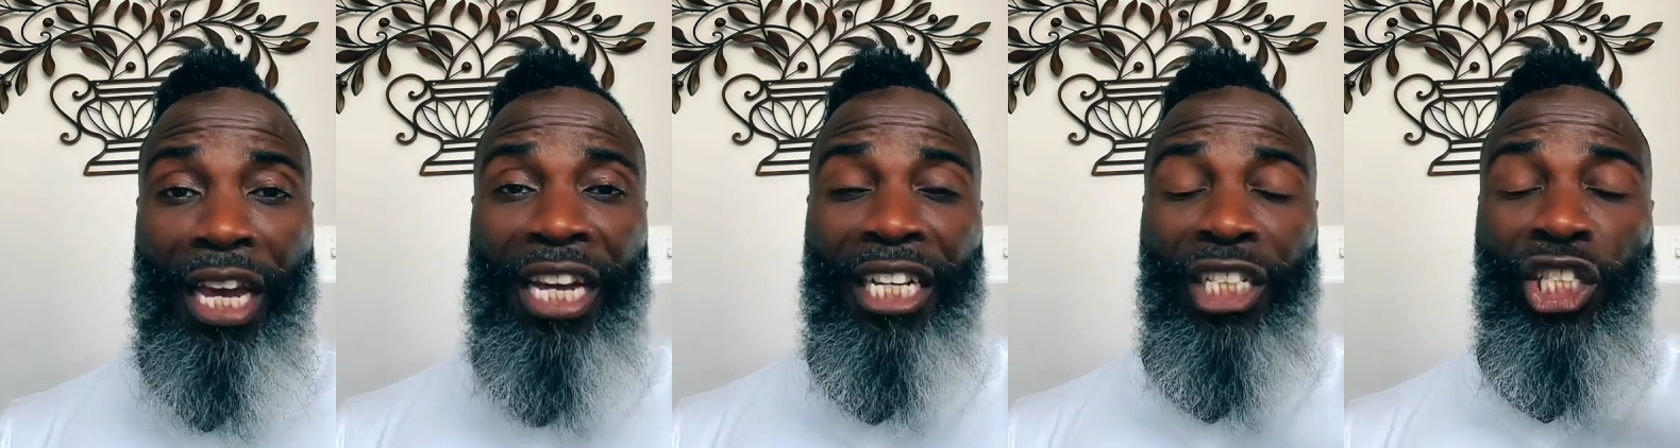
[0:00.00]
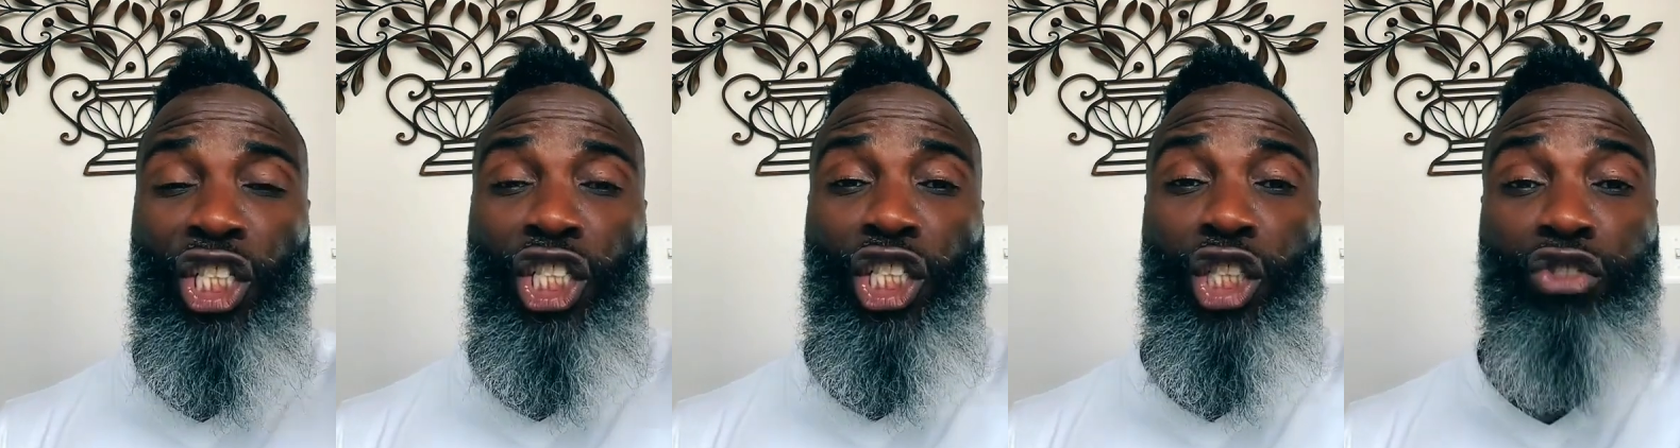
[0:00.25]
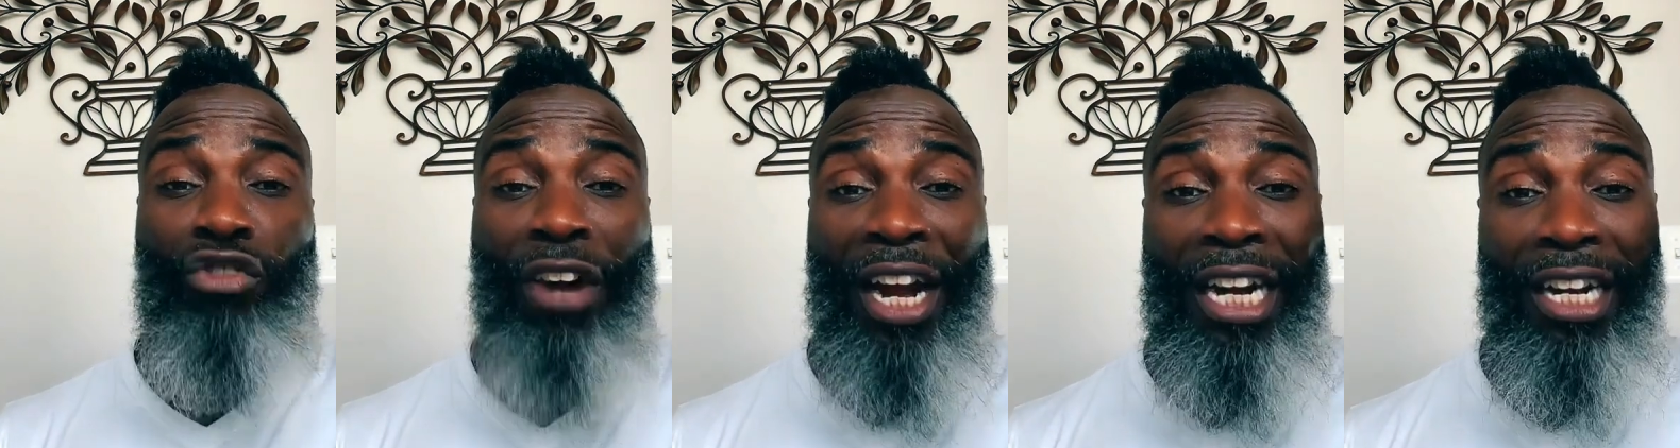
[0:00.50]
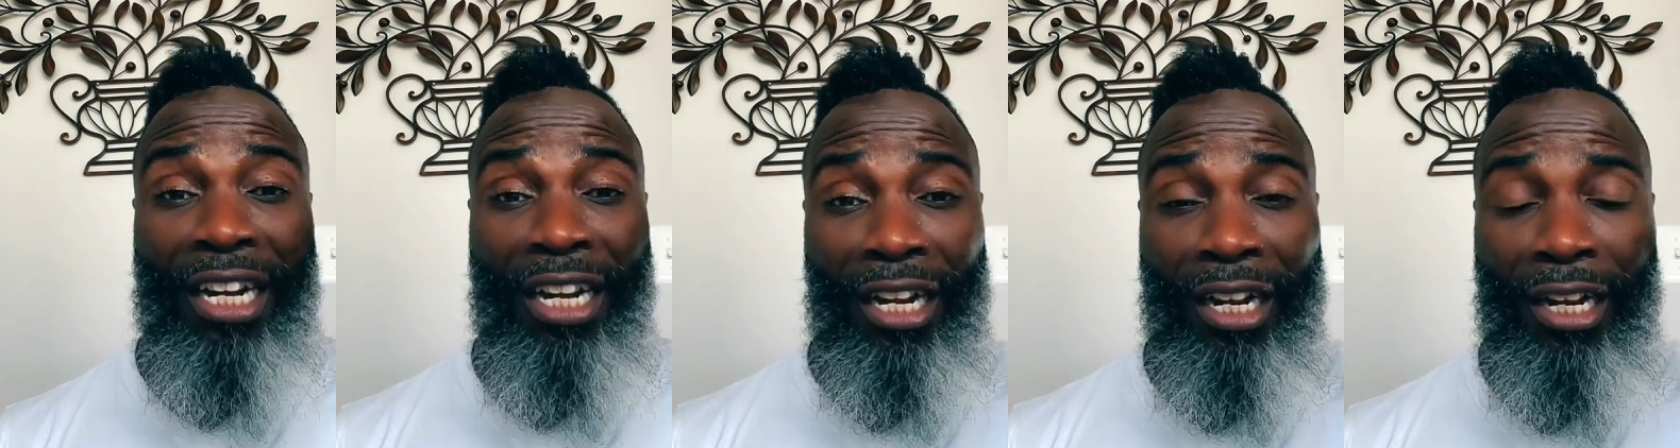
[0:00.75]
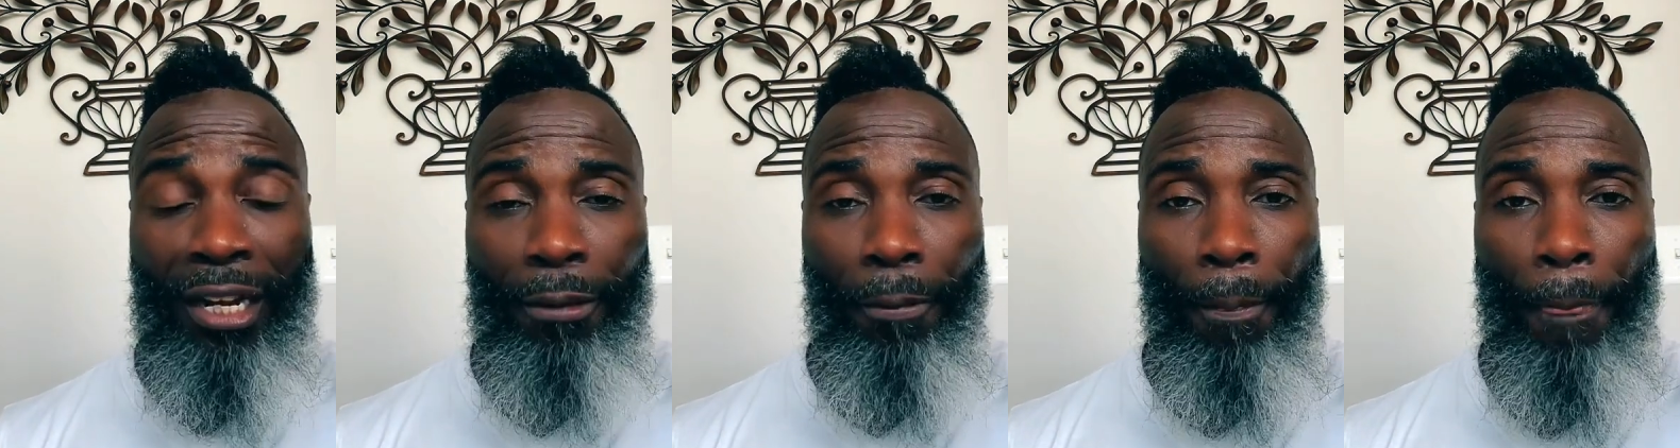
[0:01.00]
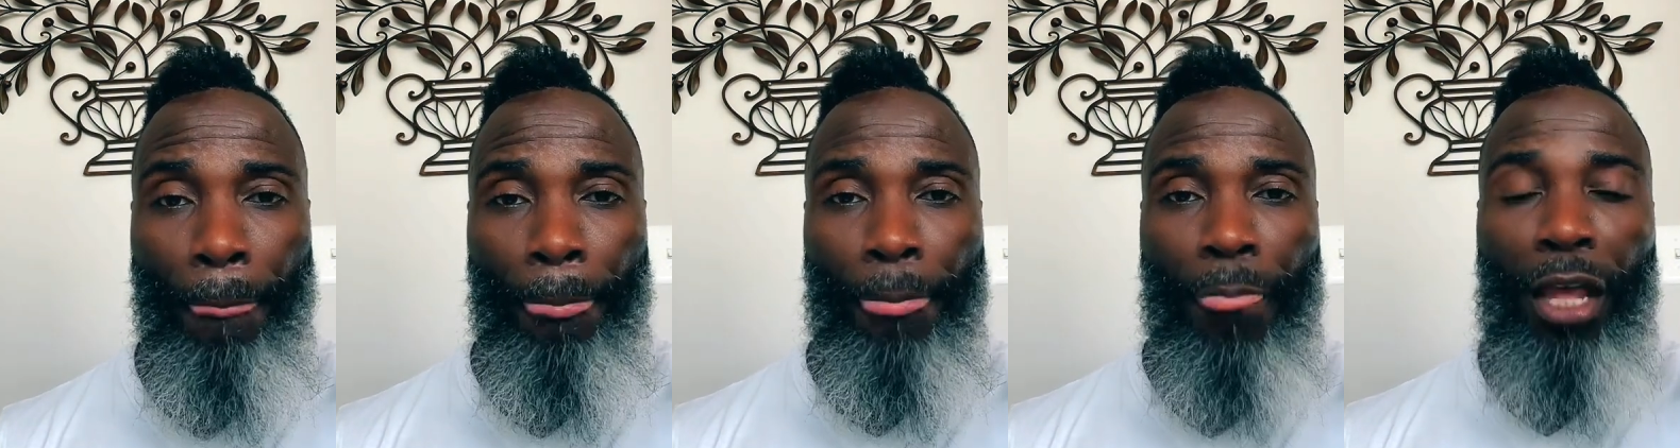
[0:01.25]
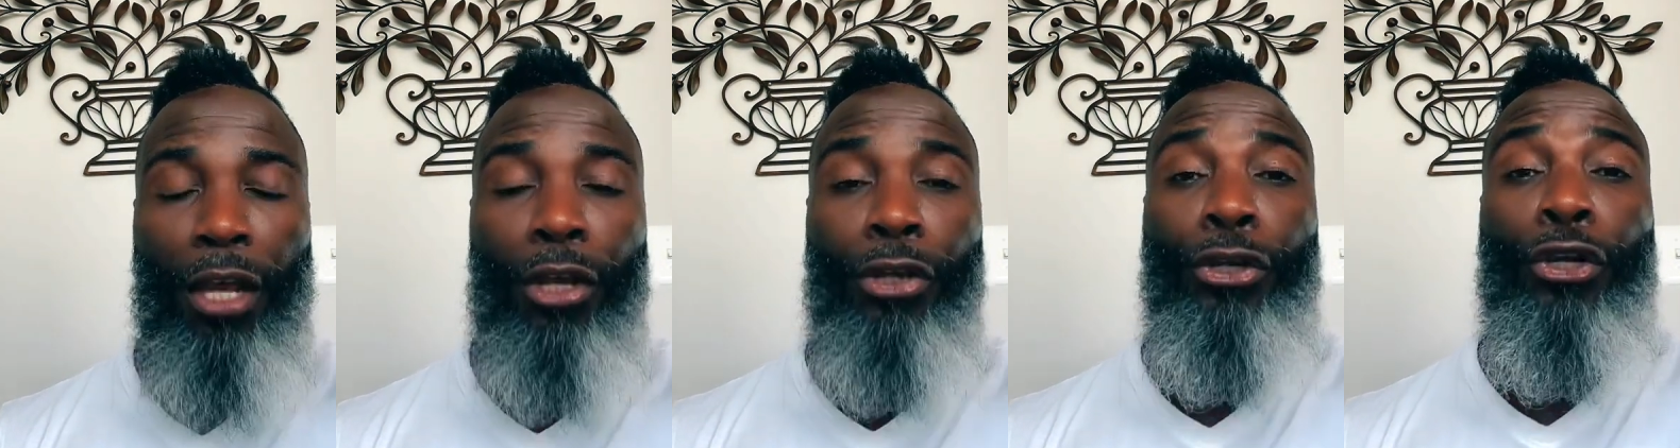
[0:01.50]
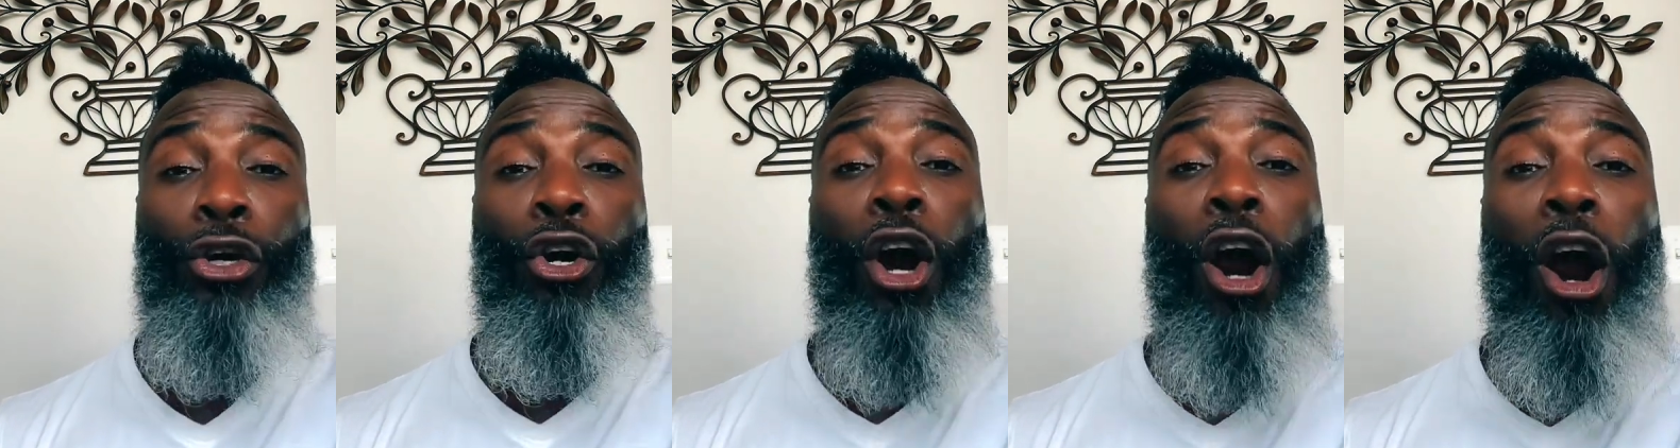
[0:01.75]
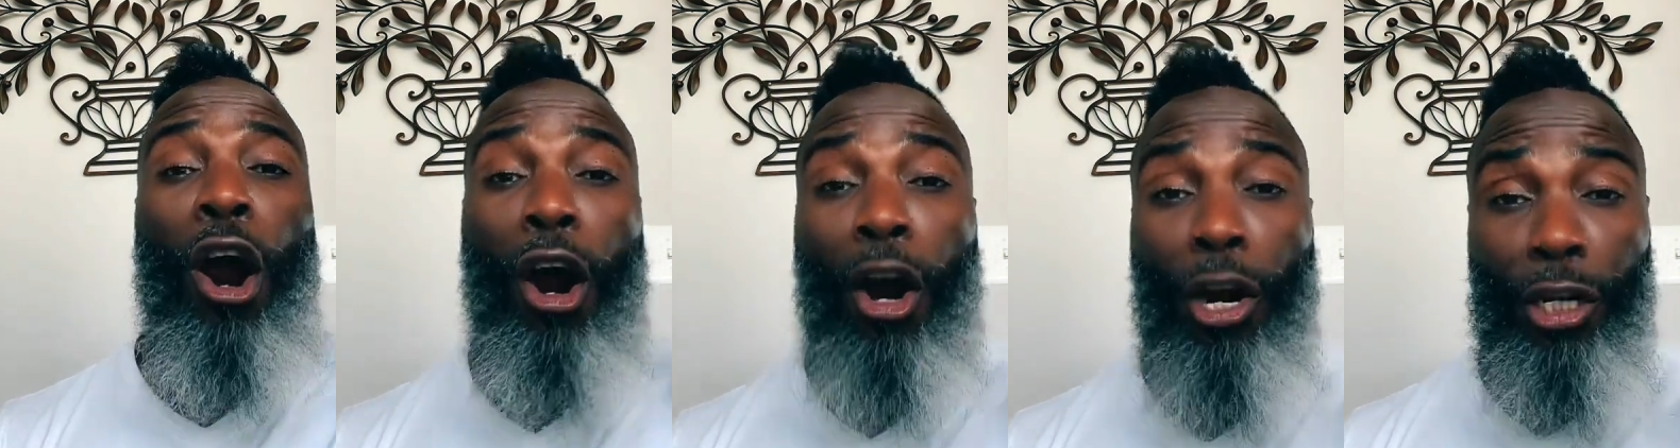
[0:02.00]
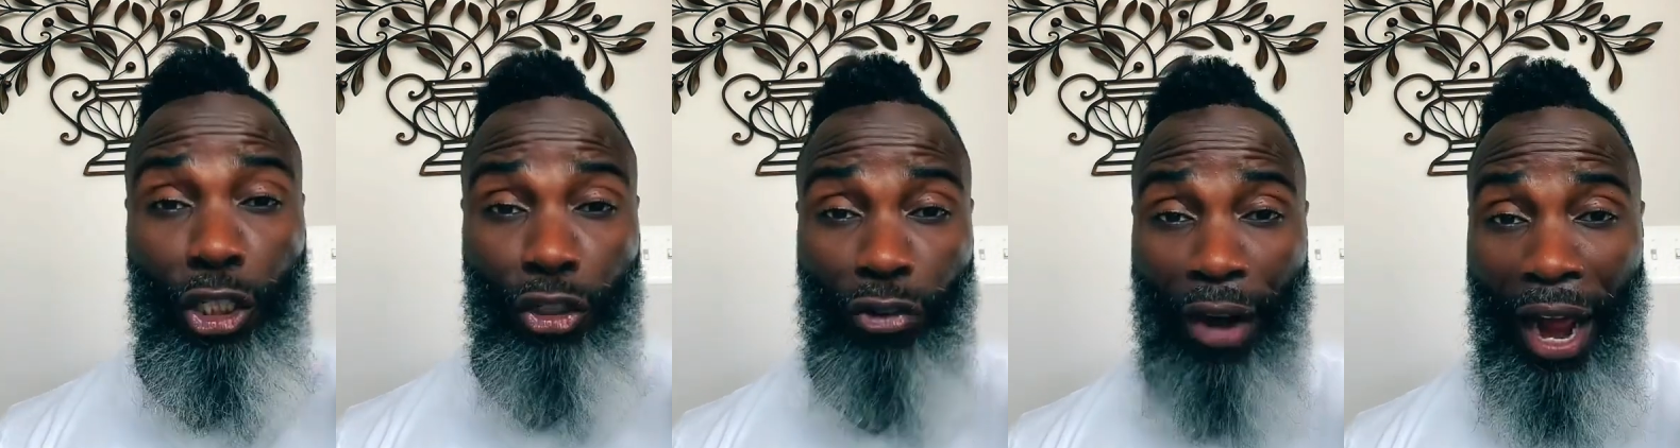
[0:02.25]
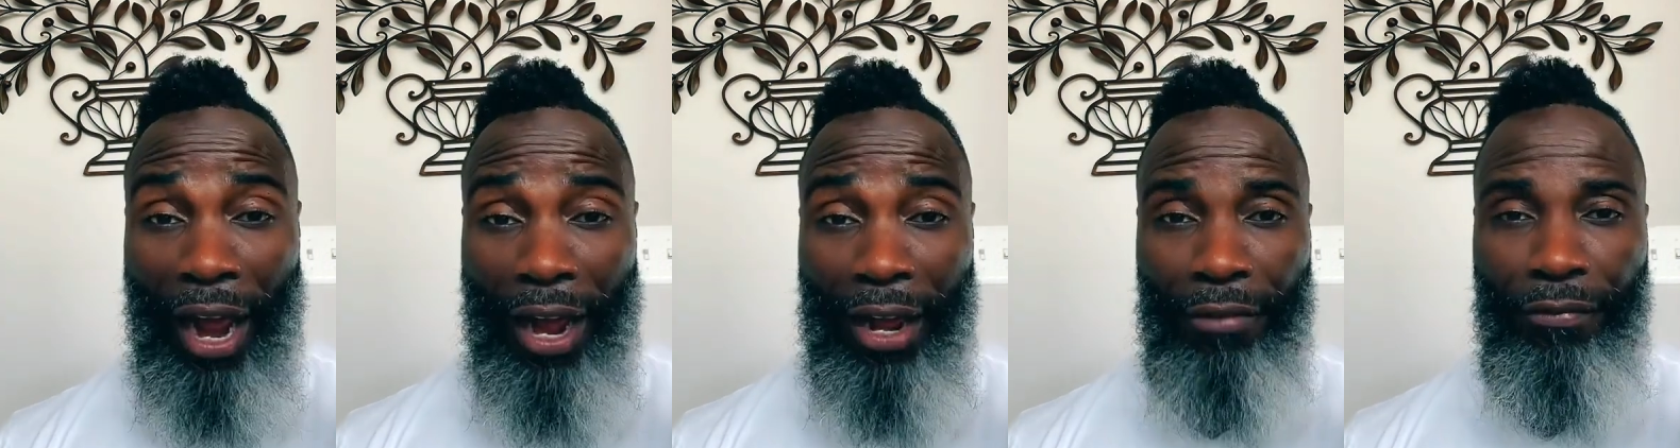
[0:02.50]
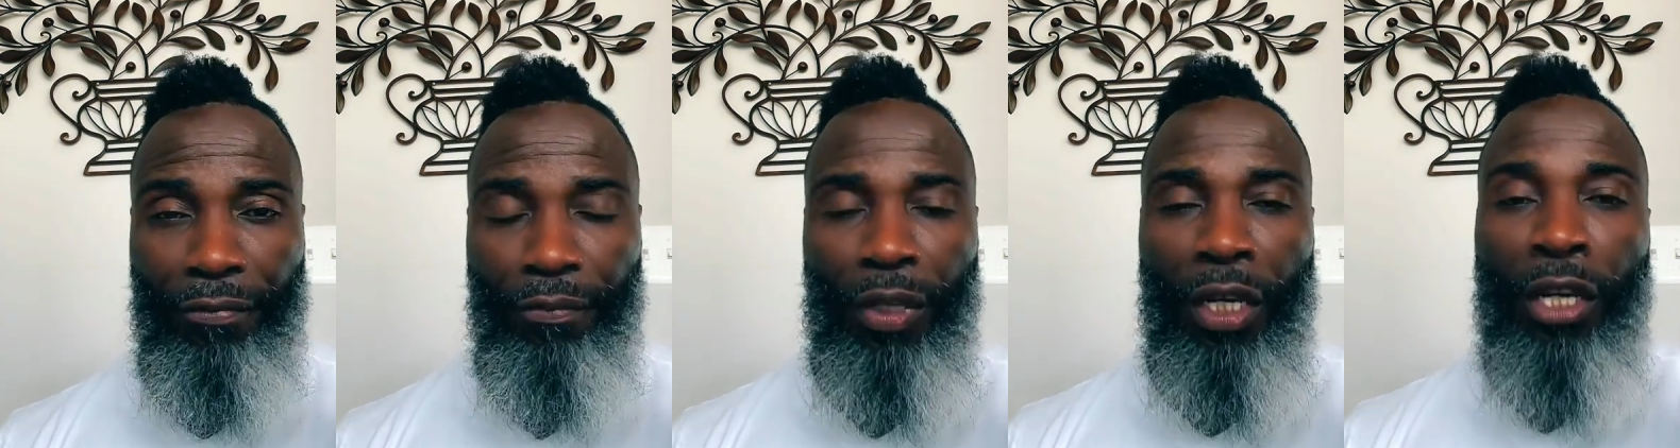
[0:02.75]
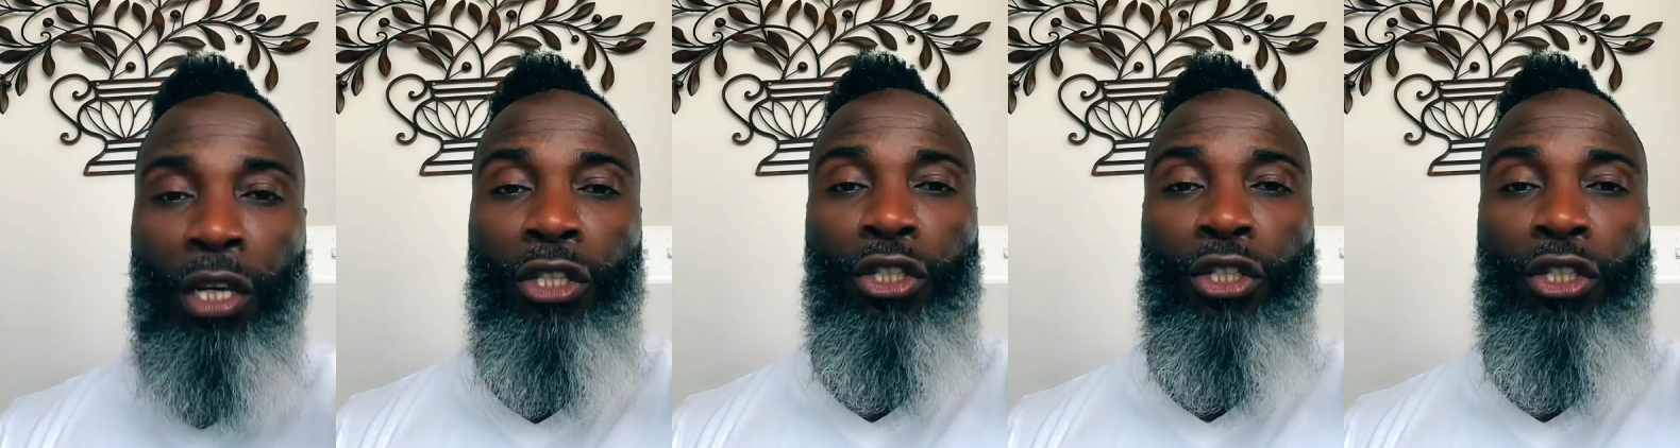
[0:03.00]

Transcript: is training your hard drive.